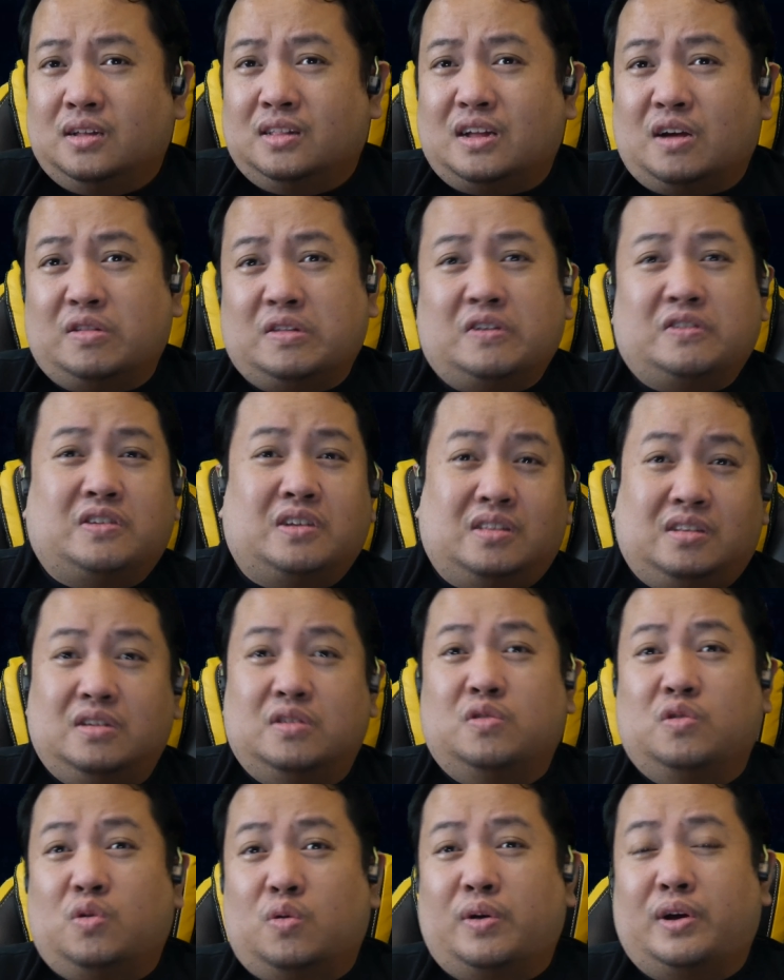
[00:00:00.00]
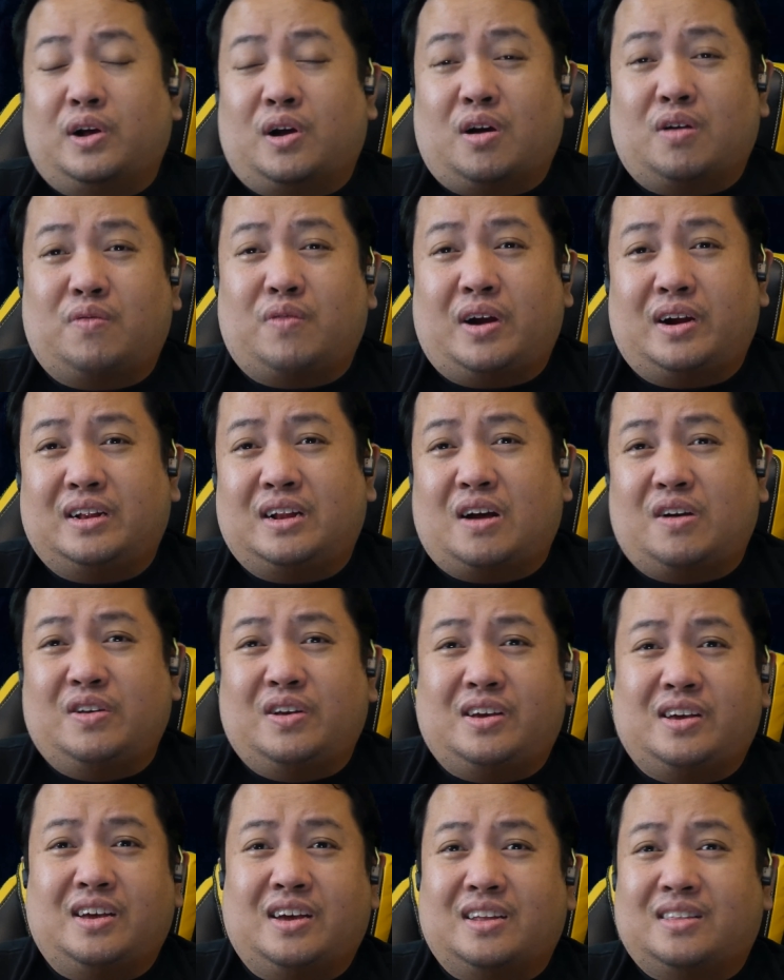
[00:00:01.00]
Now there's a deal going on right now,
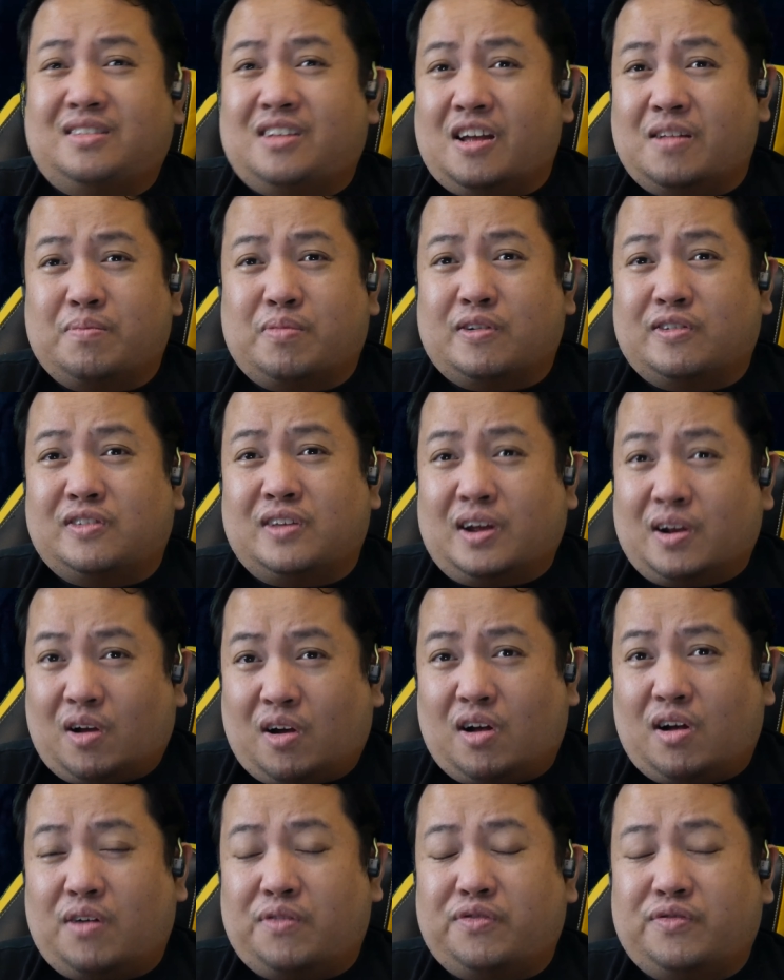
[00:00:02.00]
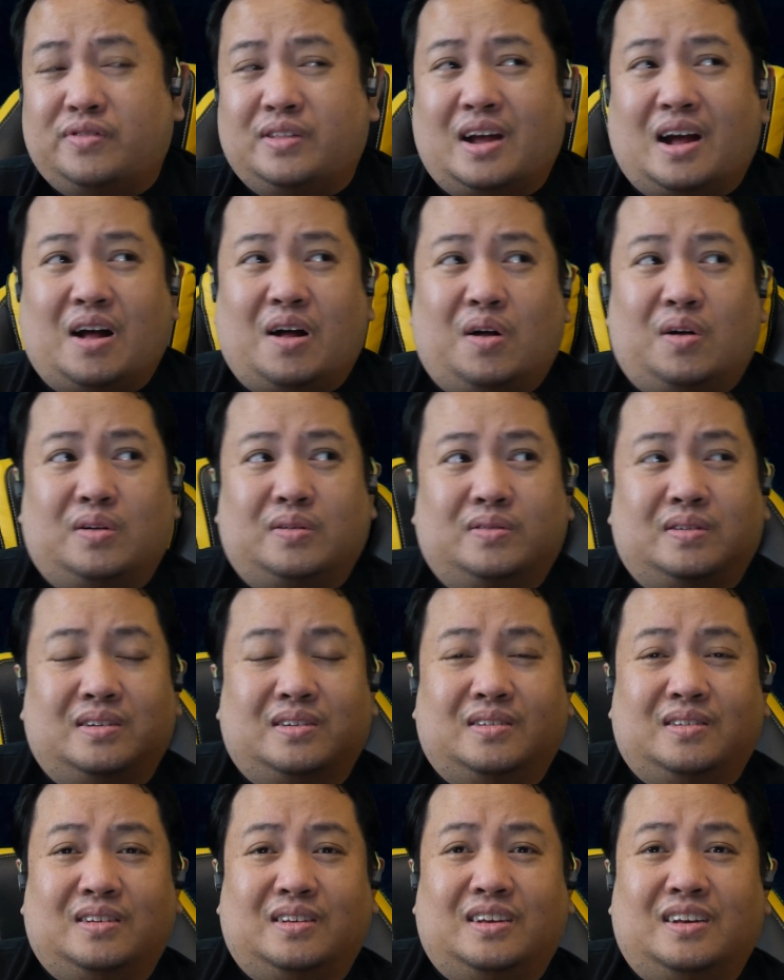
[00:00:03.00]
you can get 10% off. Now,
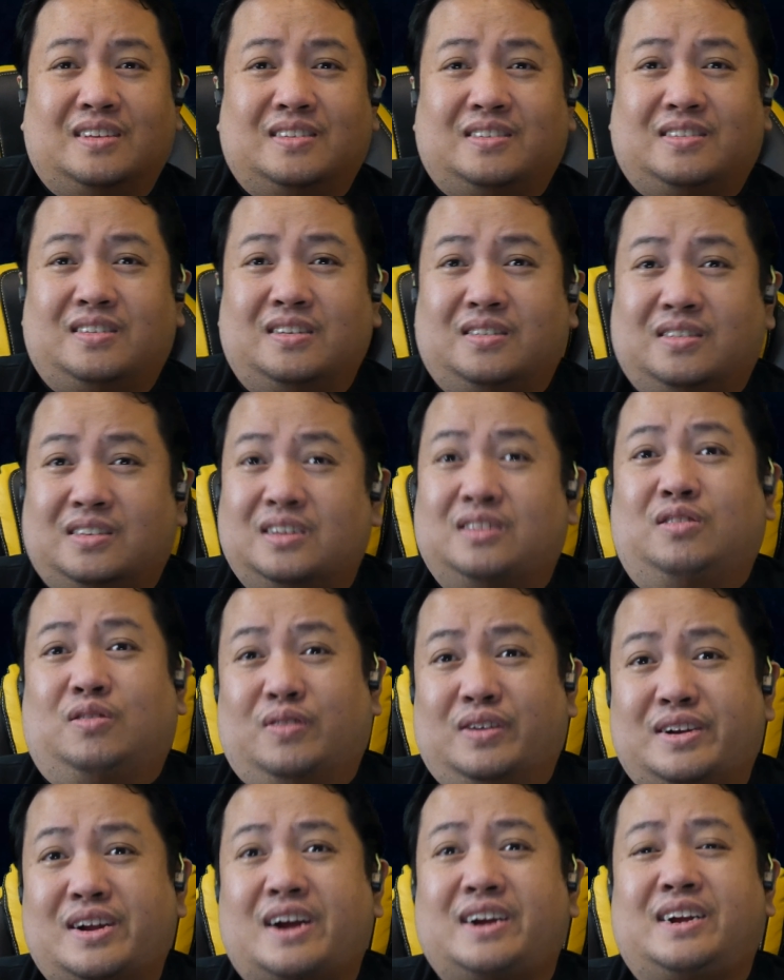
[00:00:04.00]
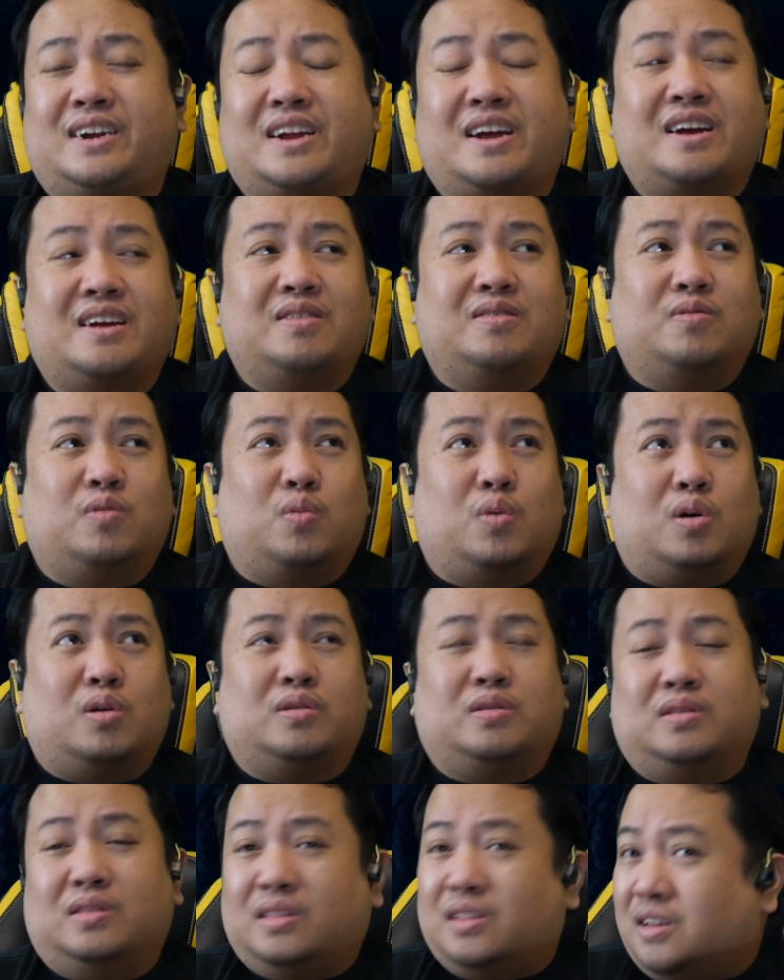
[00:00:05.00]
is $63.99
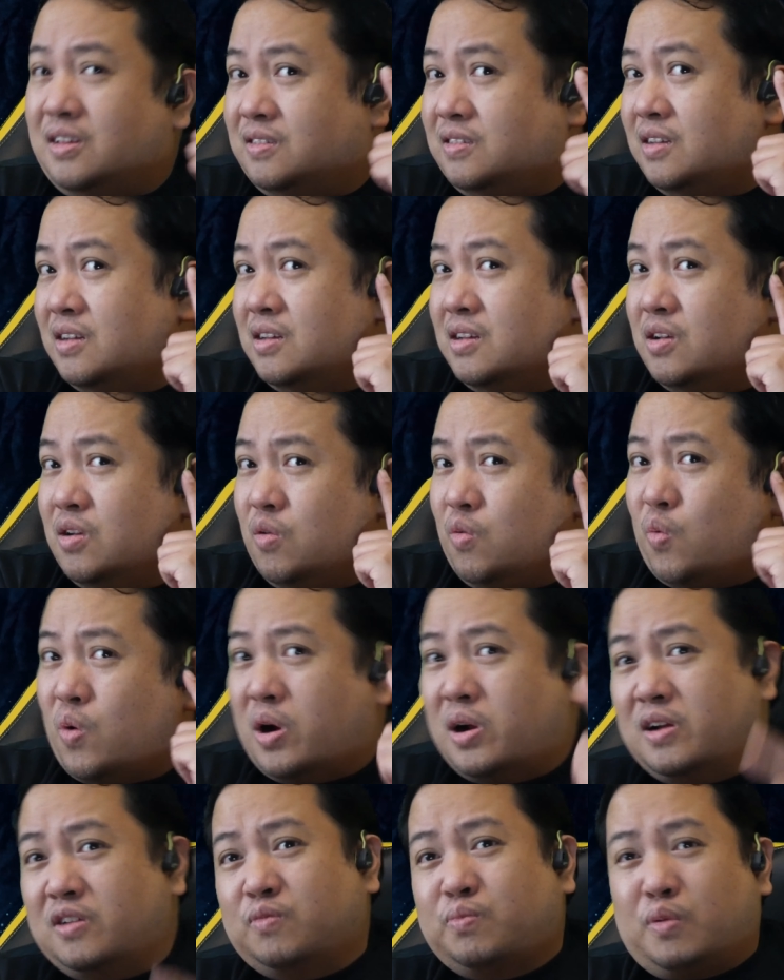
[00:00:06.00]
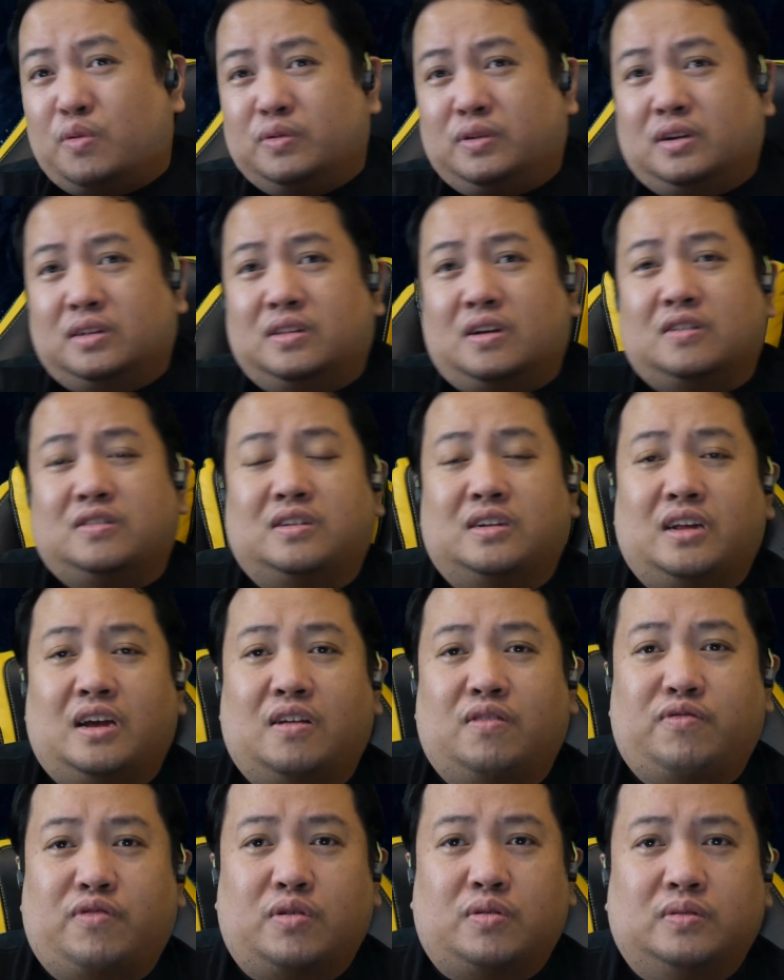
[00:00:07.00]
worth these wireless bone conduction
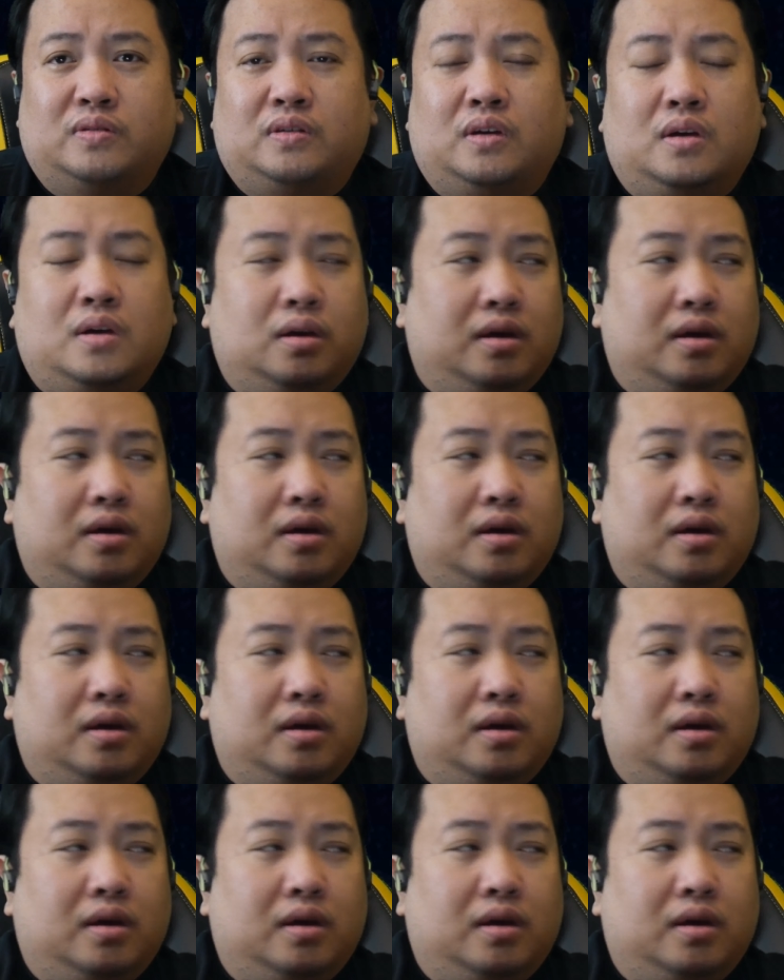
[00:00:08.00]
headphones?